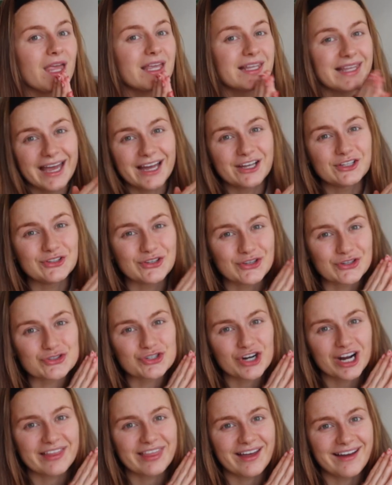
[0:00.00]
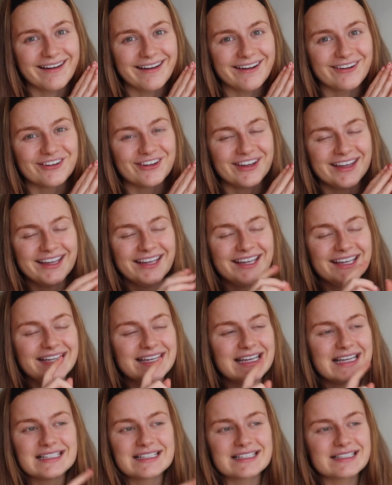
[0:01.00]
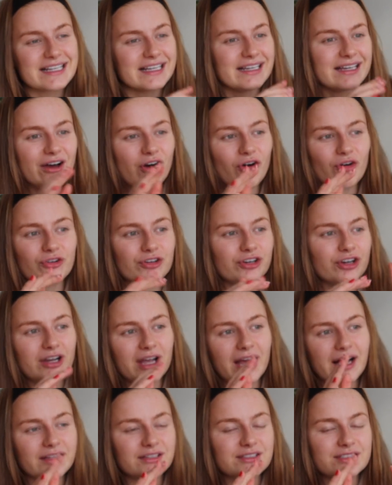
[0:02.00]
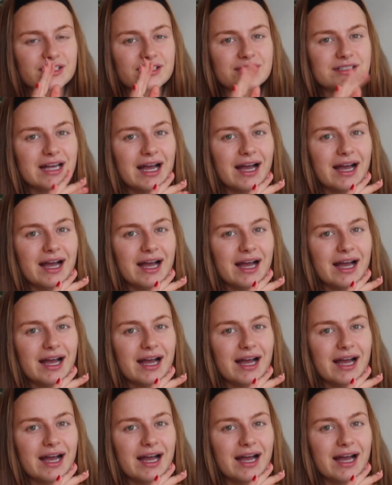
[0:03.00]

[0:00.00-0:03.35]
yeah, you could try that out. Set all your calendars.